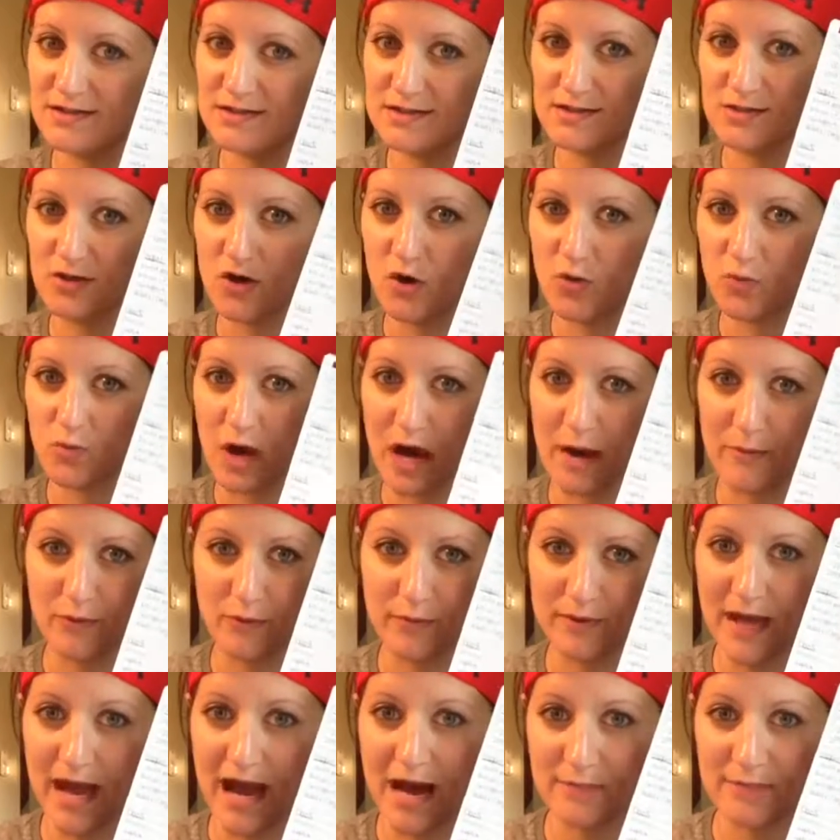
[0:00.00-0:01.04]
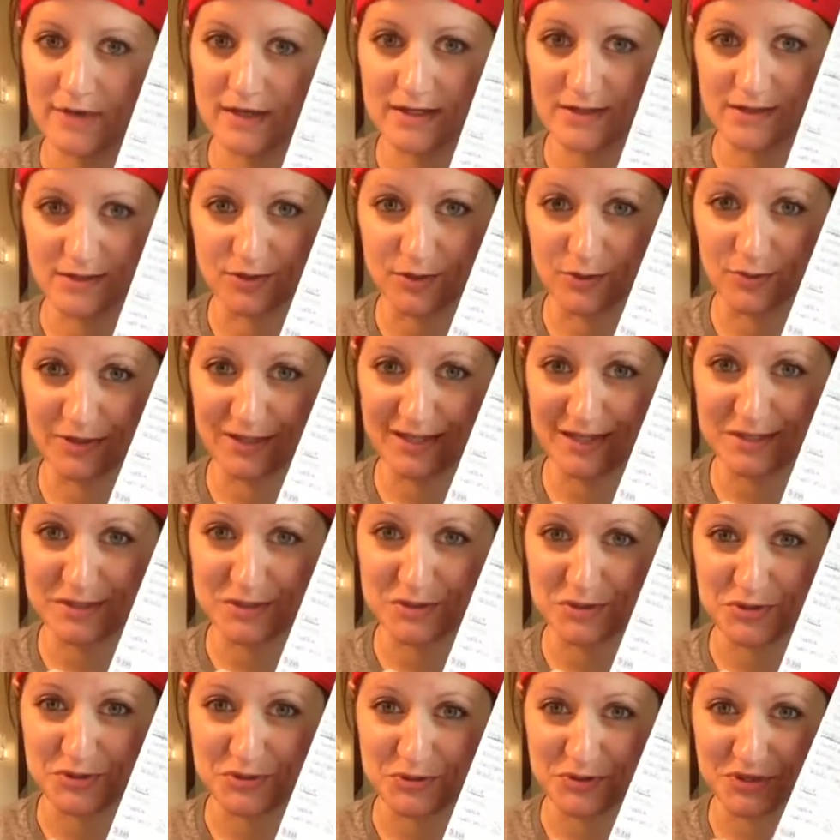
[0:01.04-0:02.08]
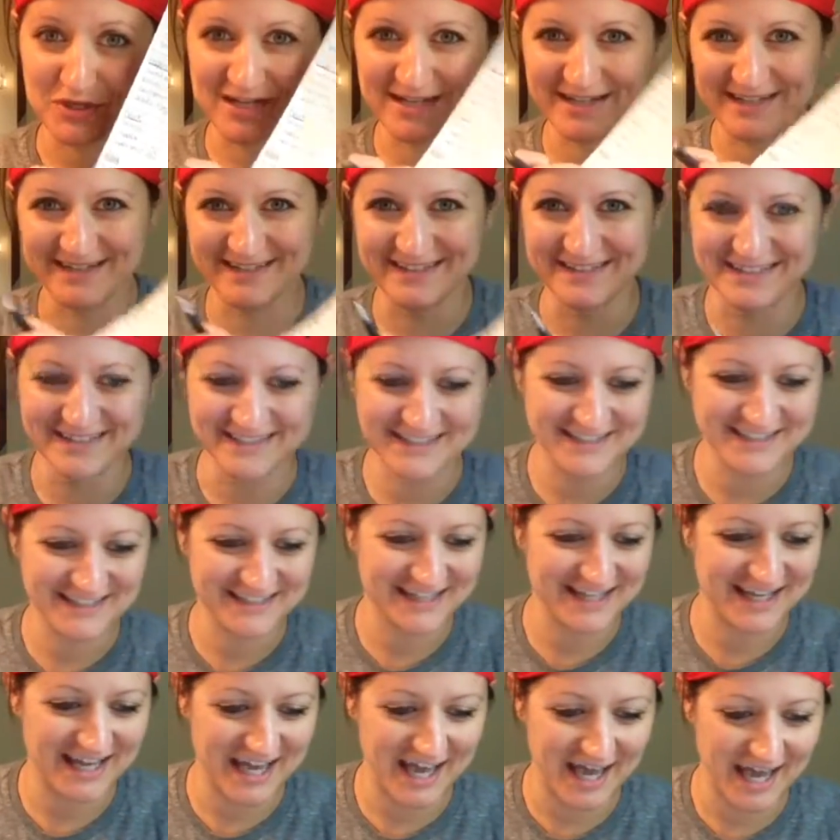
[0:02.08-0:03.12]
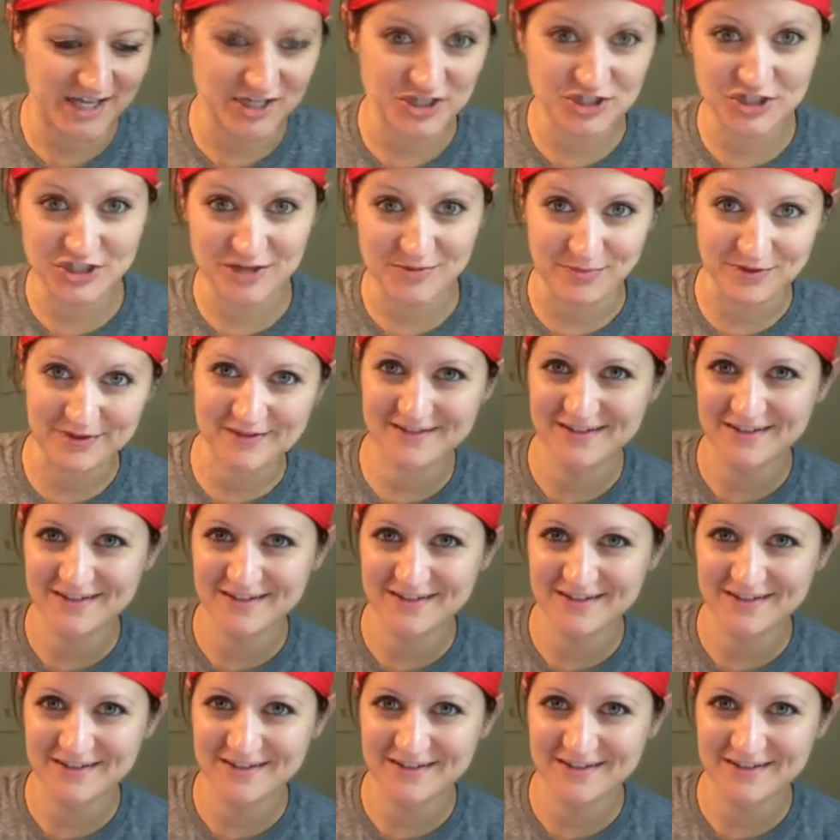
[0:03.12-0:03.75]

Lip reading: So Rob will be happy because it'll be nice and short and cheap.